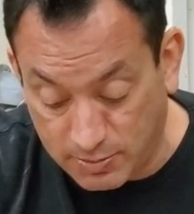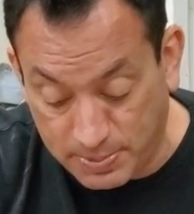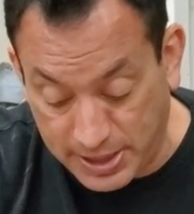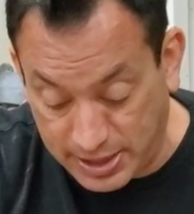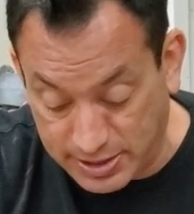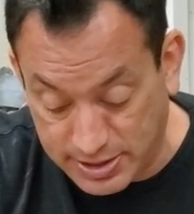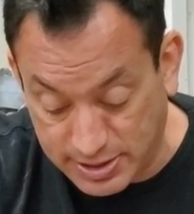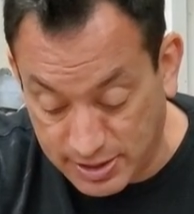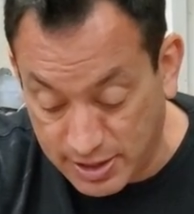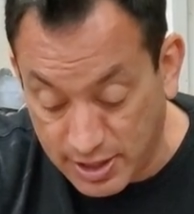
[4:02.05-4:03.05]
piece.
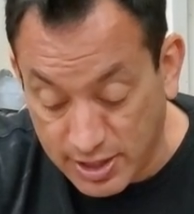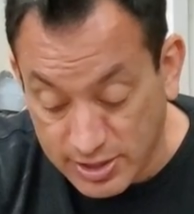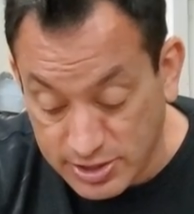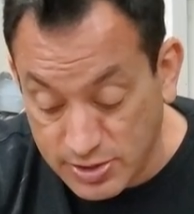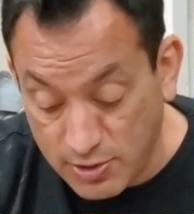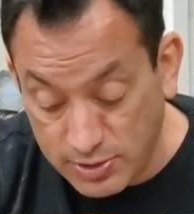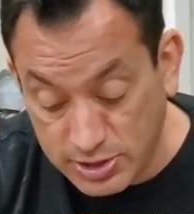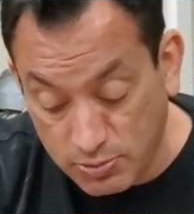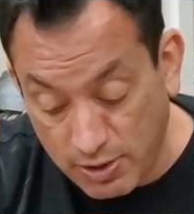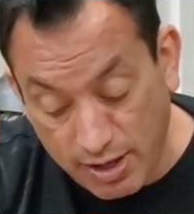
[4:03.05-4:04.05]

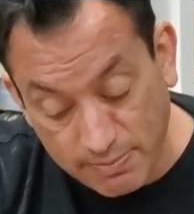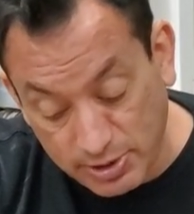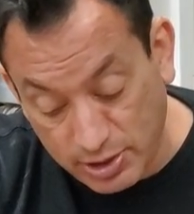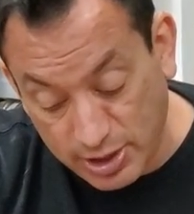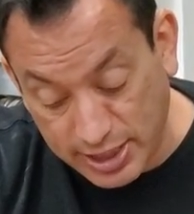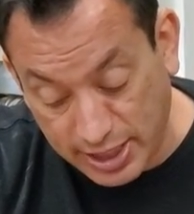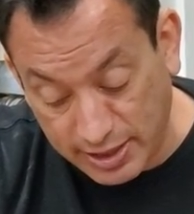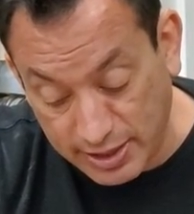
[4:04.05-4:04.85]
Notice where I'm looking.